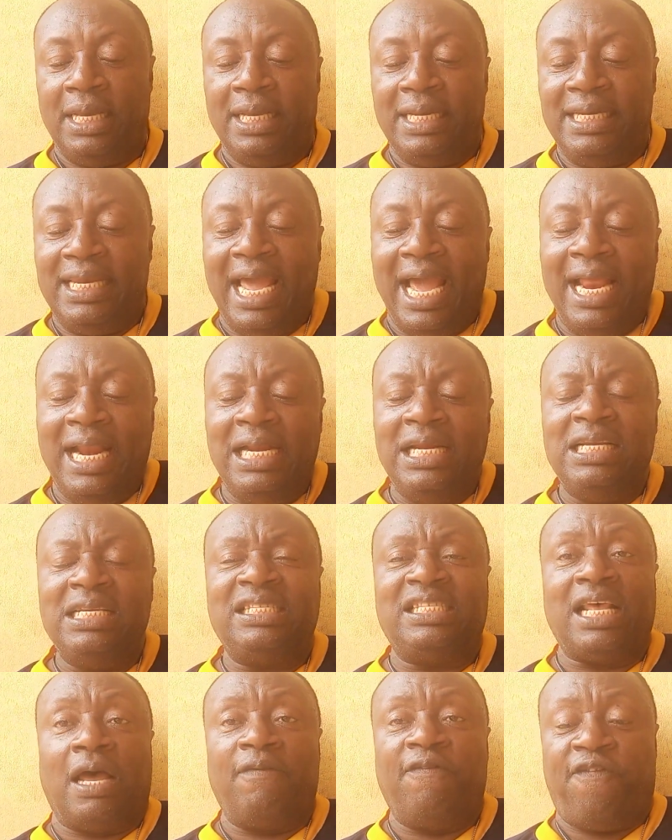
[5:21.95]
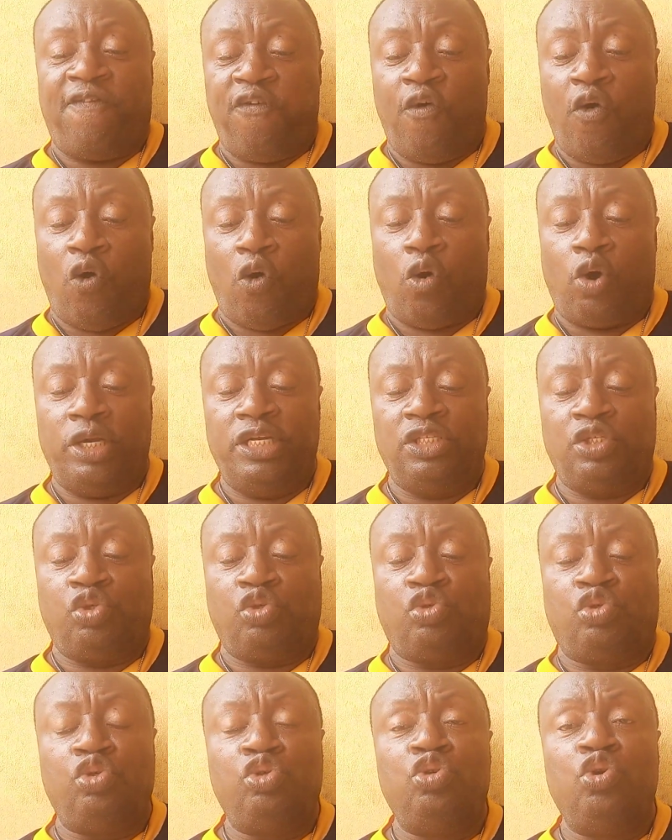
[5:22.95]
Then Psalm 4
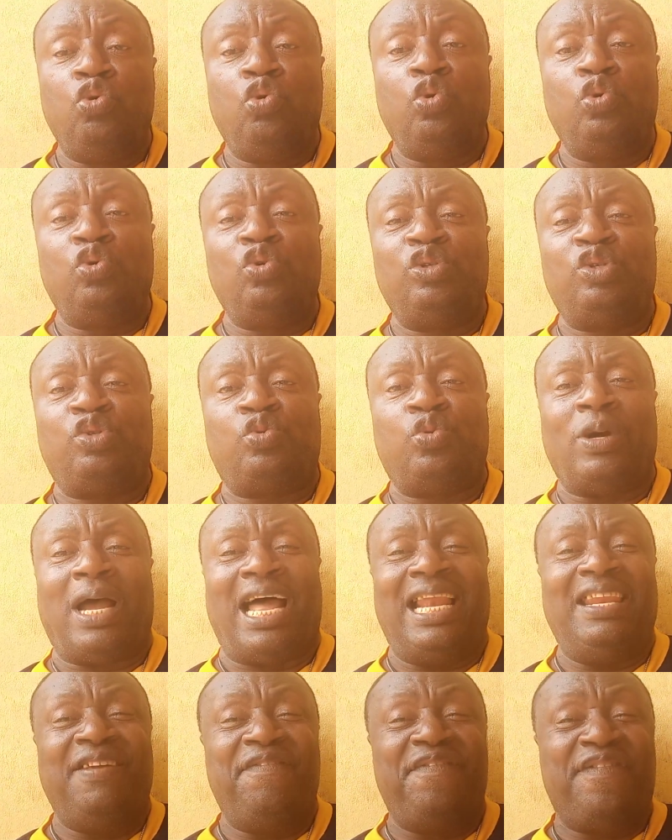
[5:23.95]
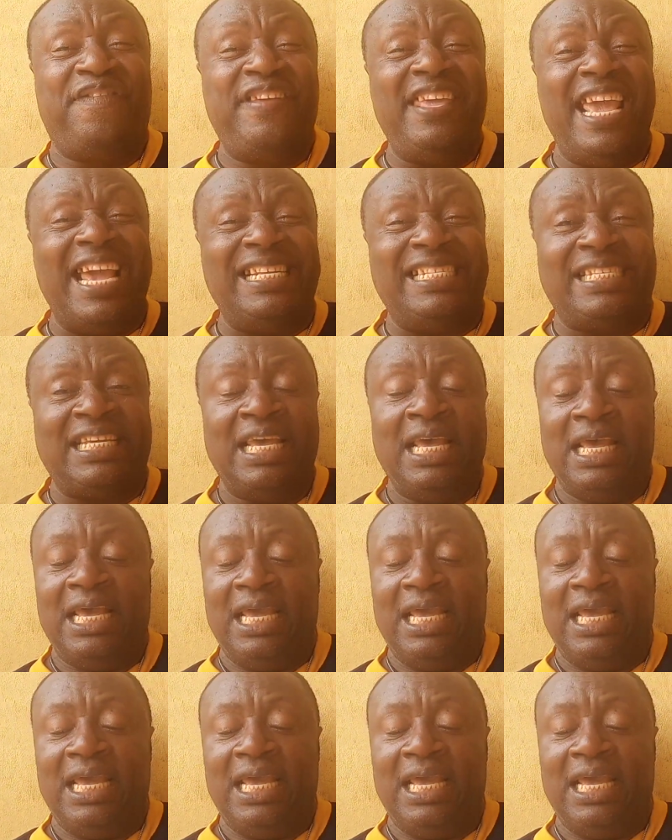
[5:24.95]
is to use to alleviate